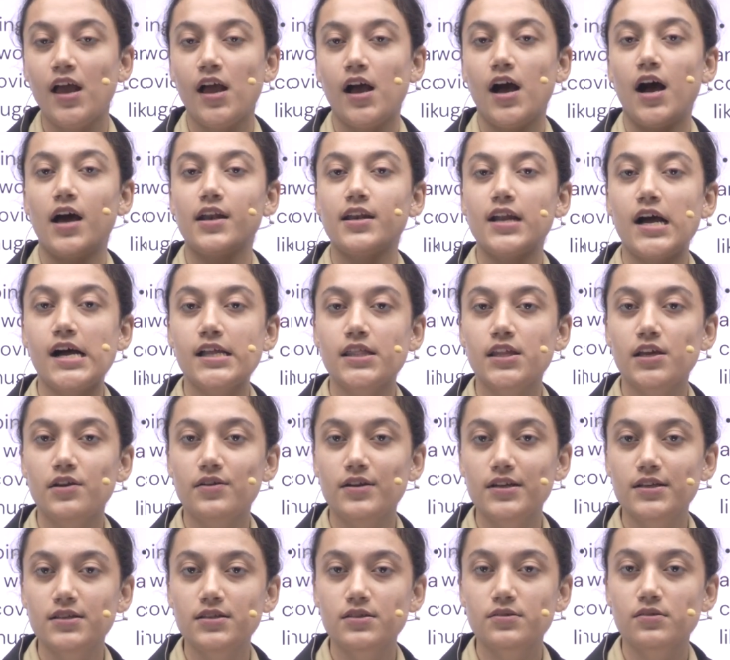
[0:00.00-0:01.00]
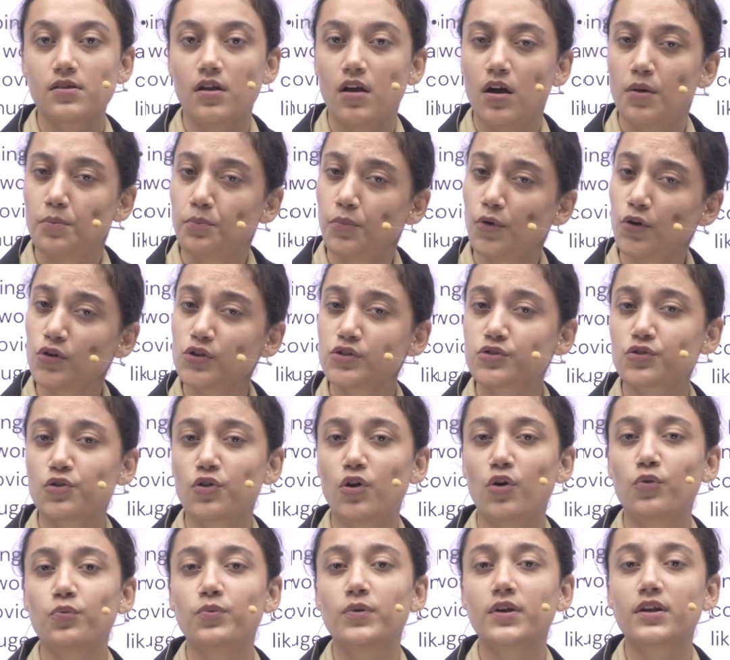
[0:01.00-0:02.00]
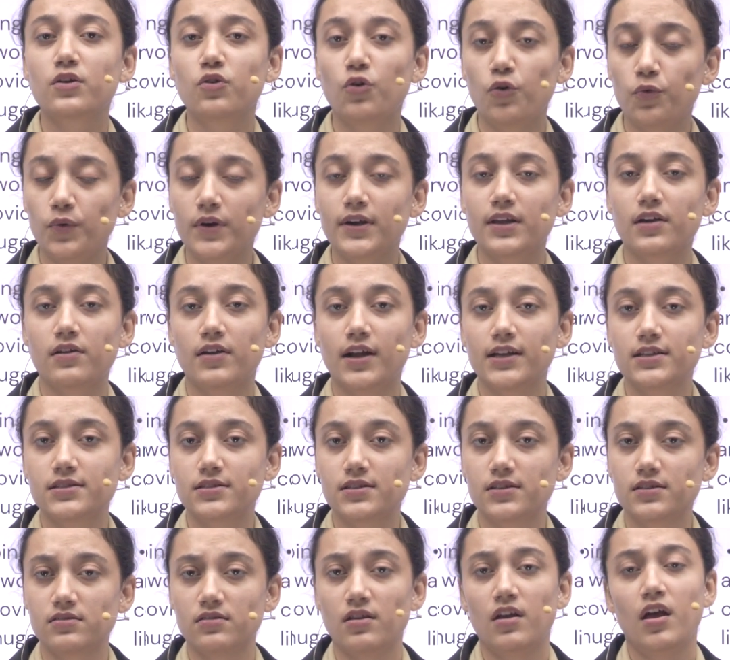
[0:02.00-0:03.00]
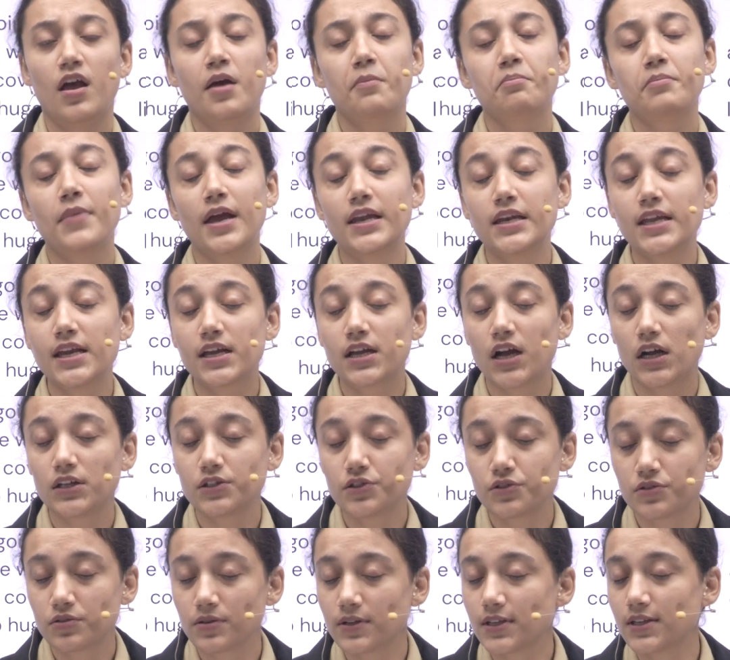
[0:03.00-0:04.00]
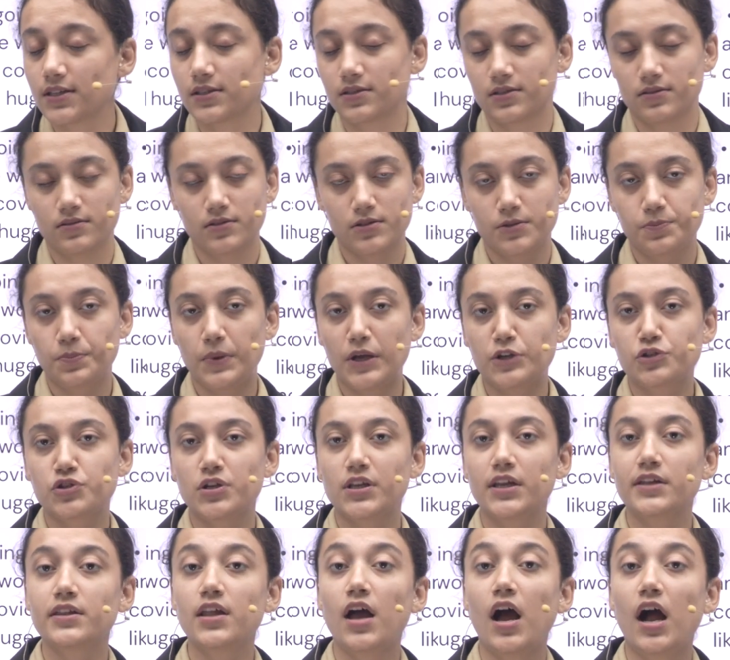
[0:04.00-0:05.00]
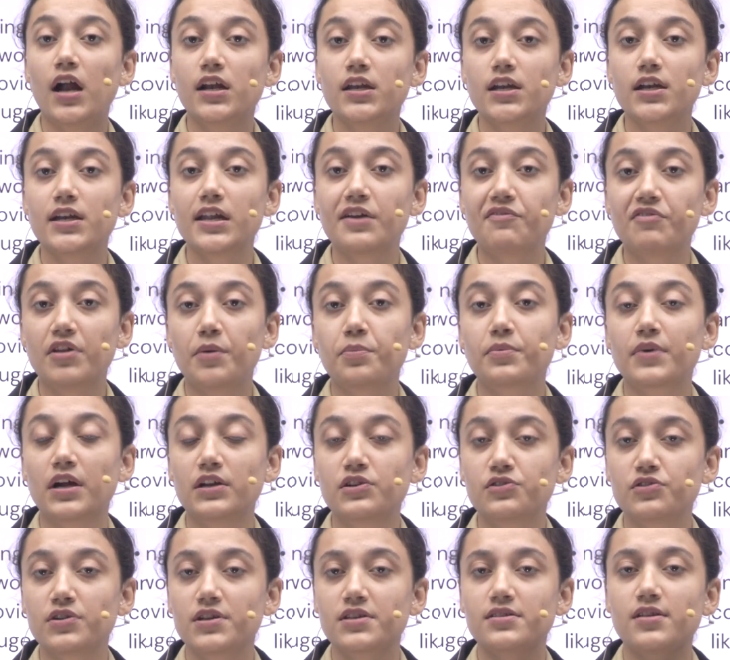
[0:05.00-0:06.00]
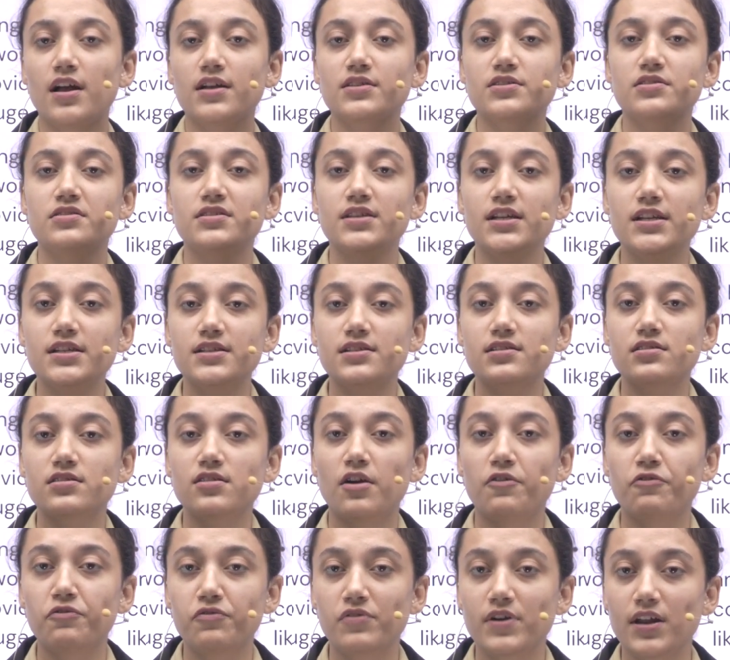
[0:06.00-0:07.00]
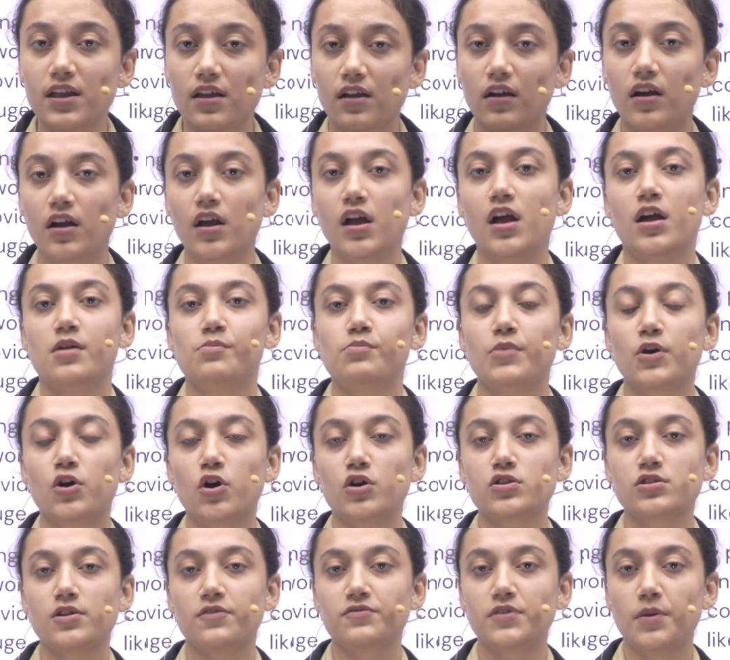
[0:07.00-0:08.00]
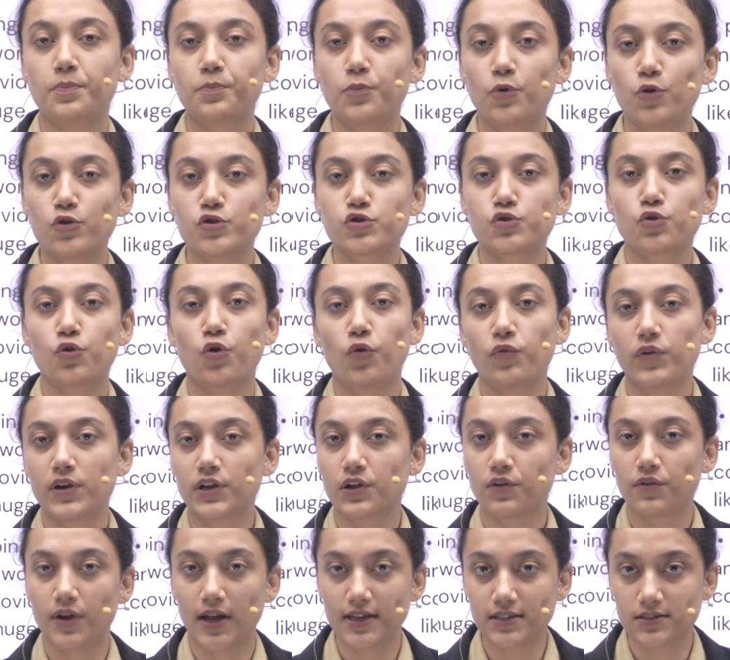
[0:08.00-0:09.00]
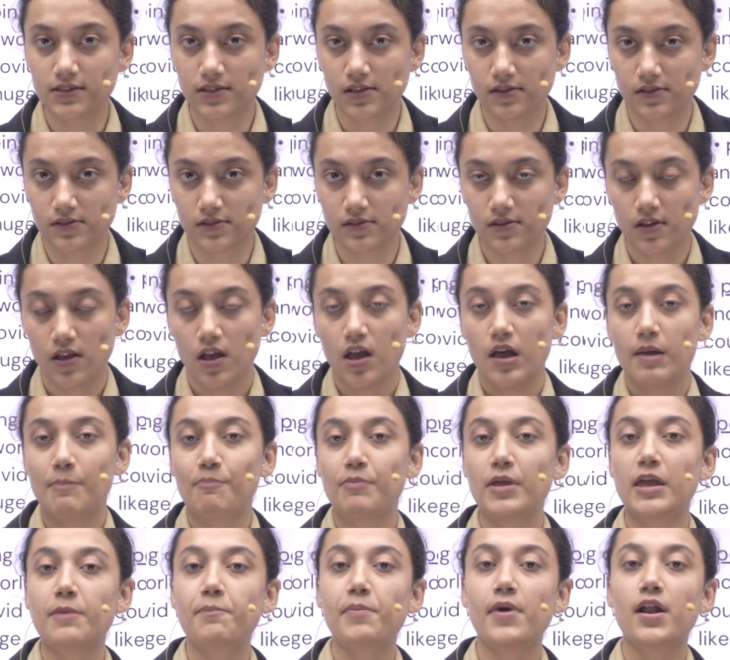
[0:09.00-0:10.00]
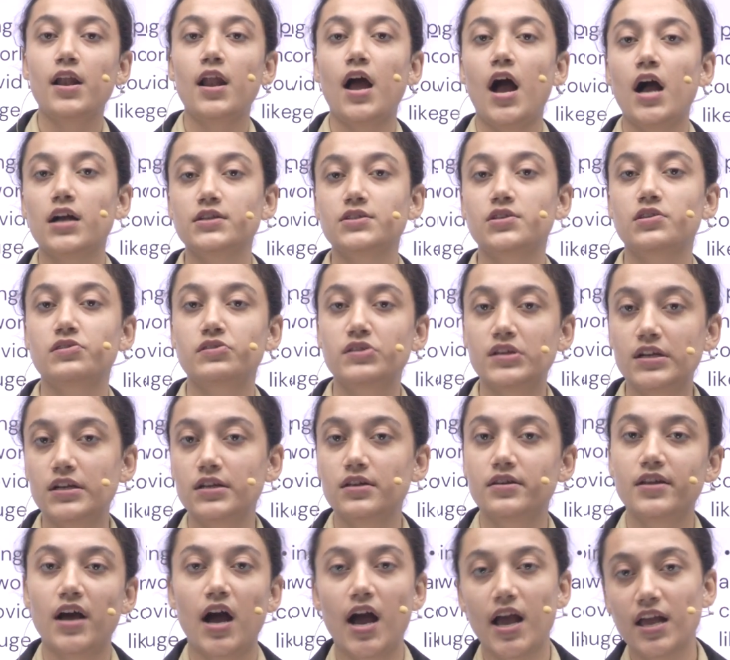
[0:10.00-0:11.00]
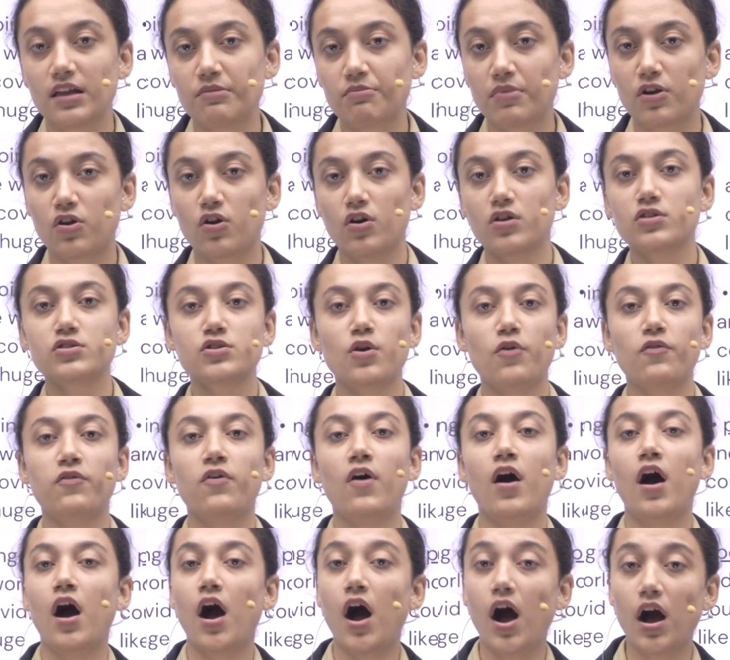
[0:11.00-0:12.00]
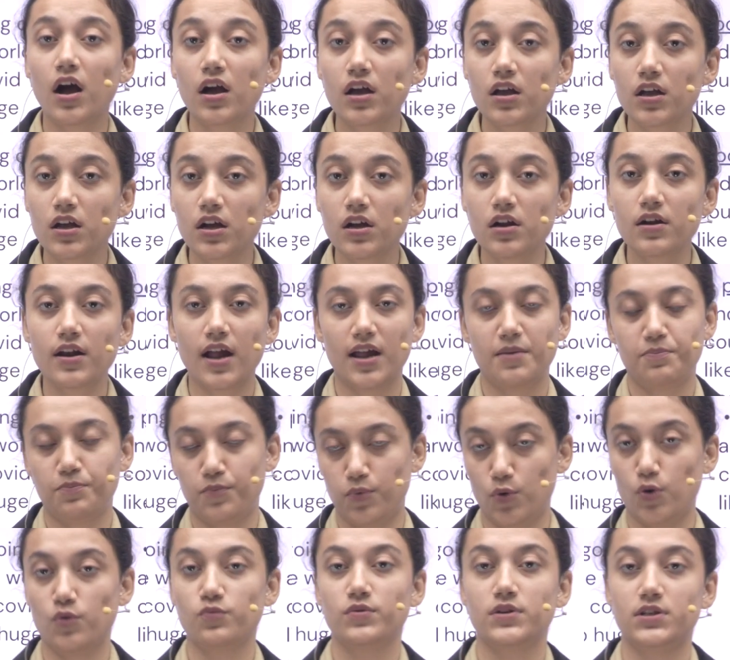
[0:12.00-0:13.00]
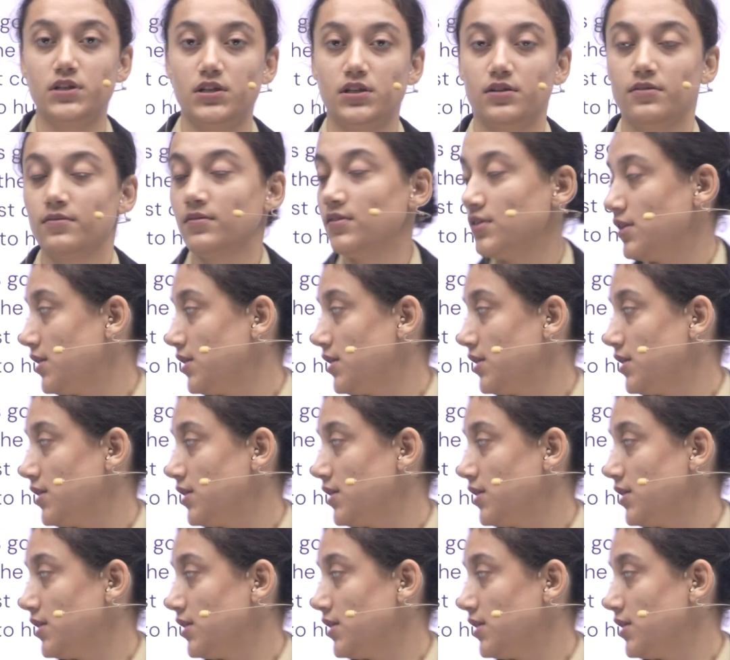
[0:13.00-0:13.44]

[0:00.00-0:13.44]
Another is post-COVID crisis. Many countries, especially the underdeveloped countries, are still suffering because of the post-COVID crisis. People are still dying because of hunger and poverty.